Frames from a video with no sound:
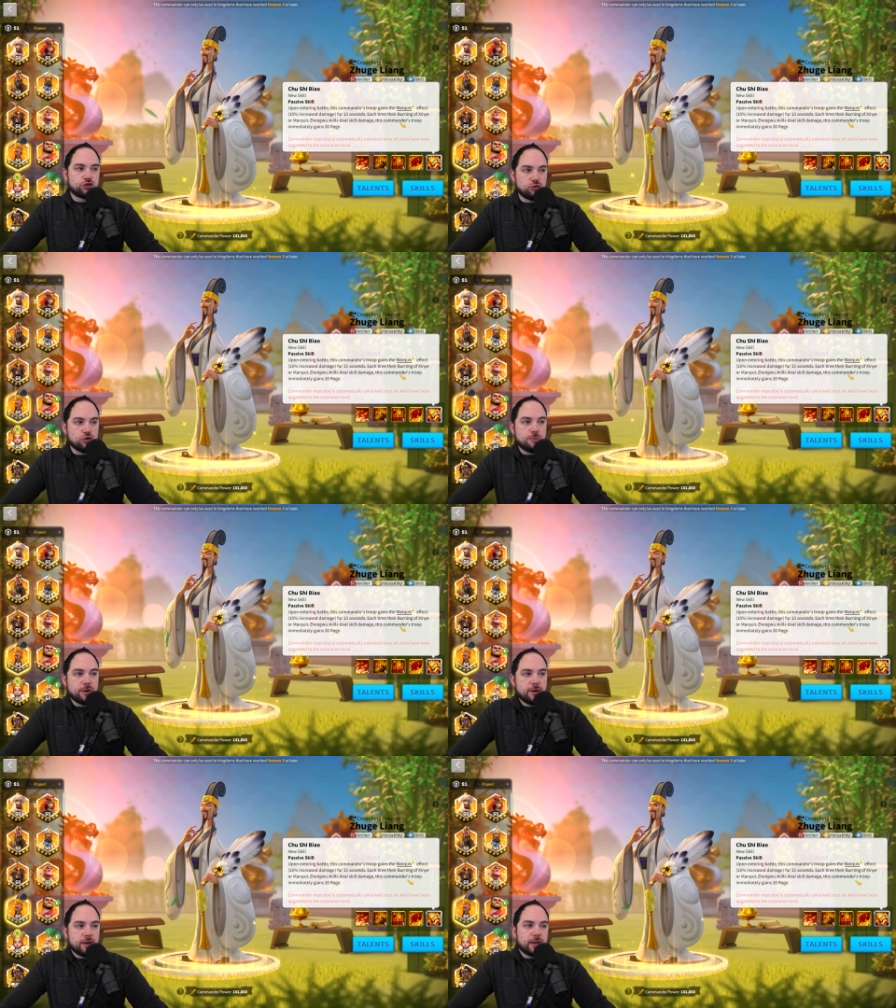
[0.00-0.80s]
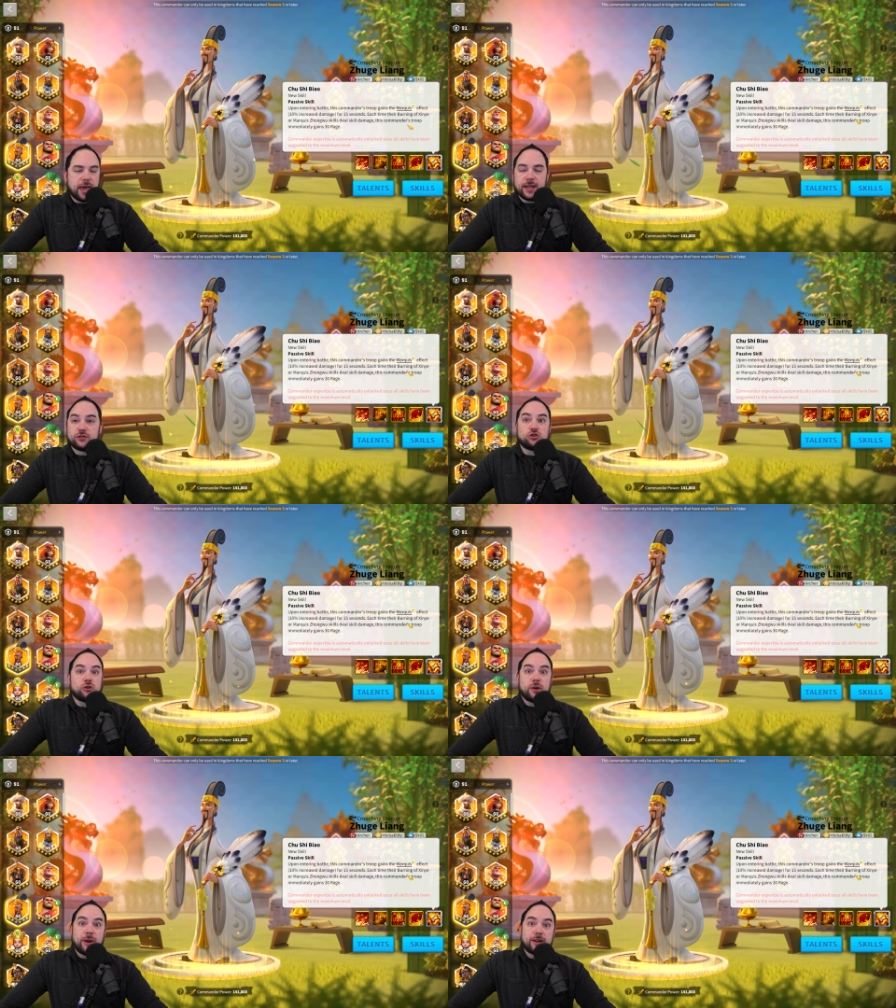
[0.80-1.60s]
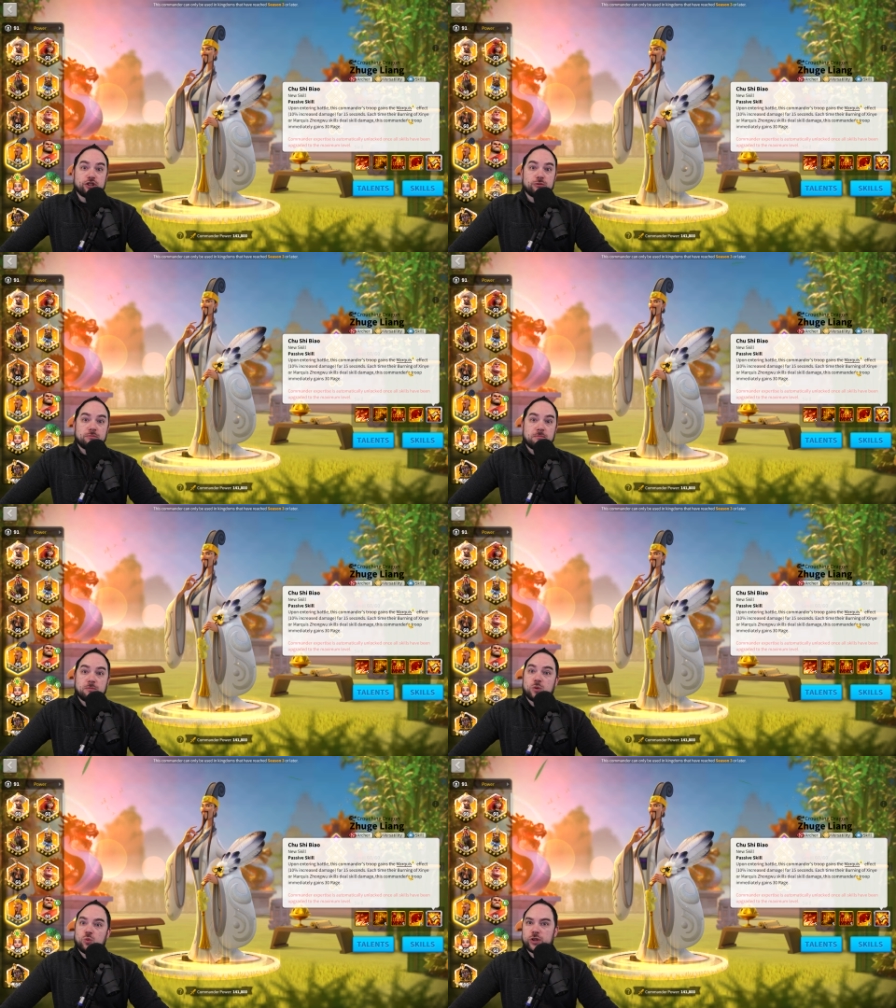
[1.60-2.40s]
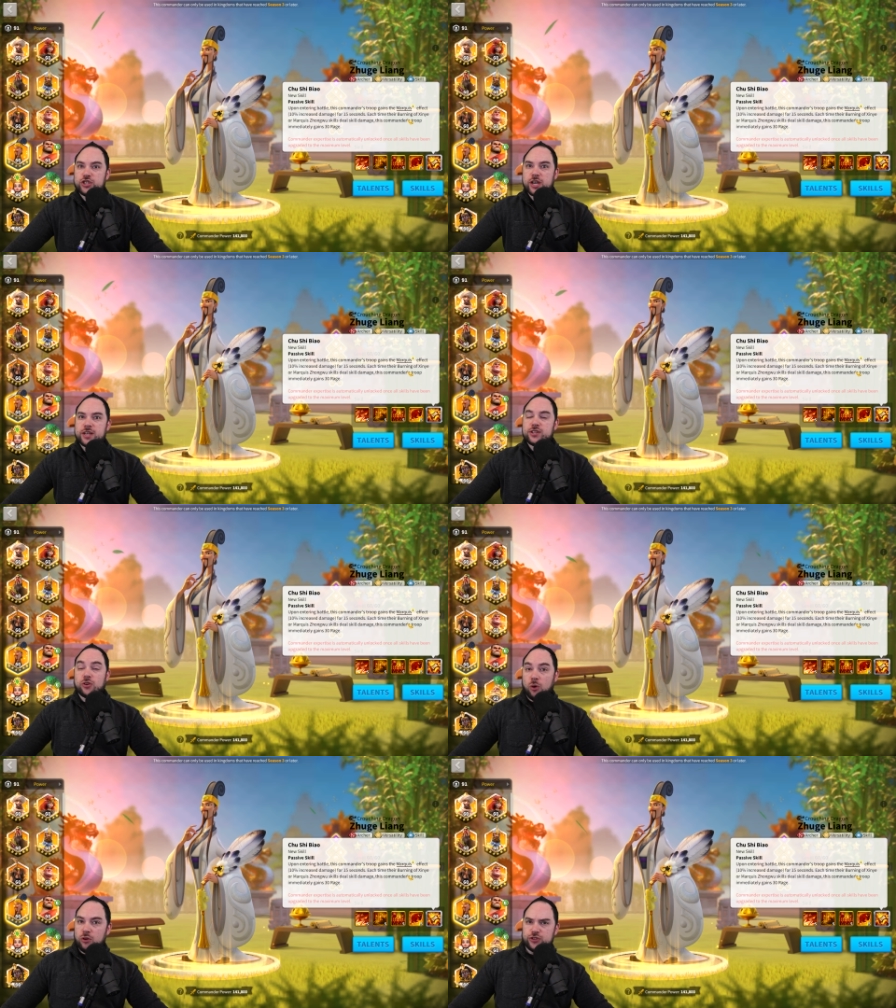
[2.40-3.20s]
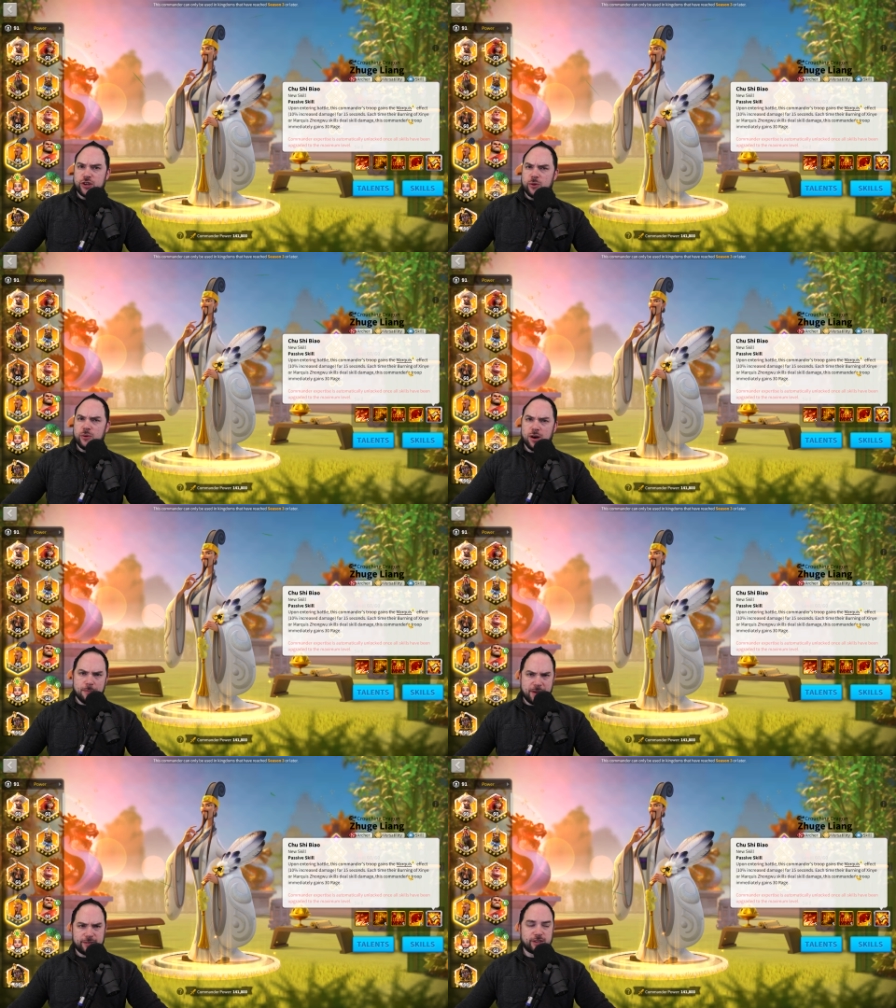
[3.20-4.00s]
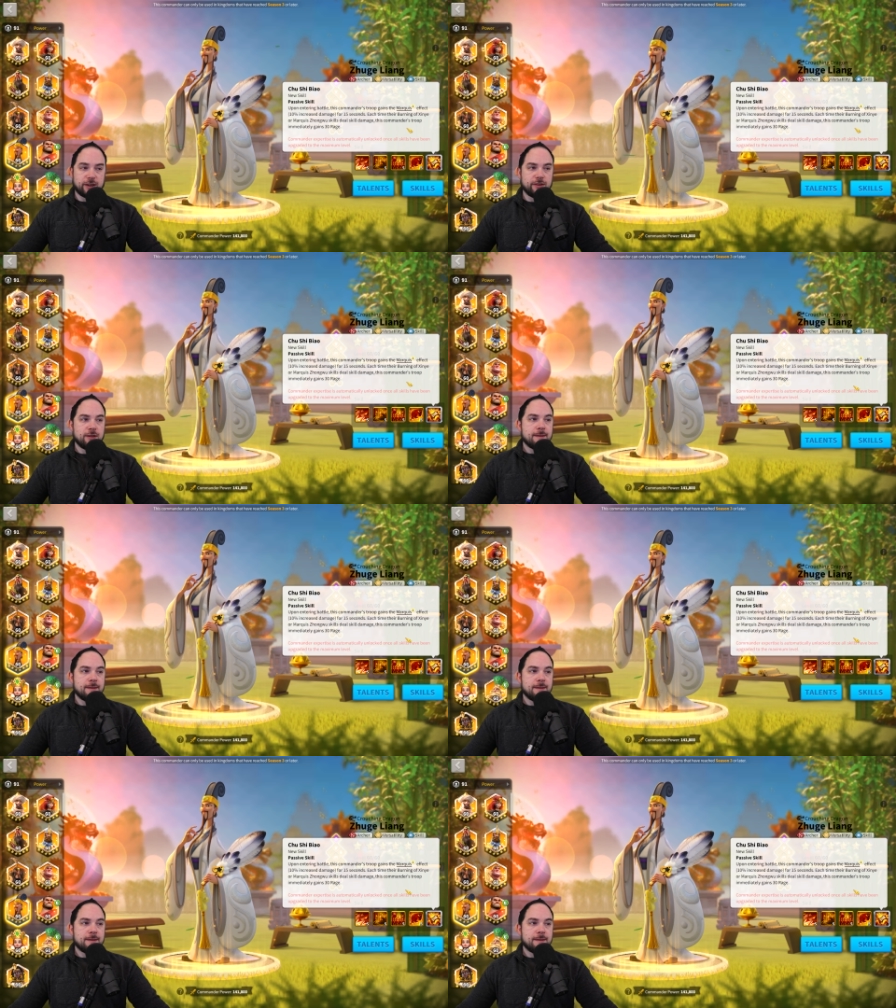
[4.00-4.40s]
troop gains 30 rage which is also amazing.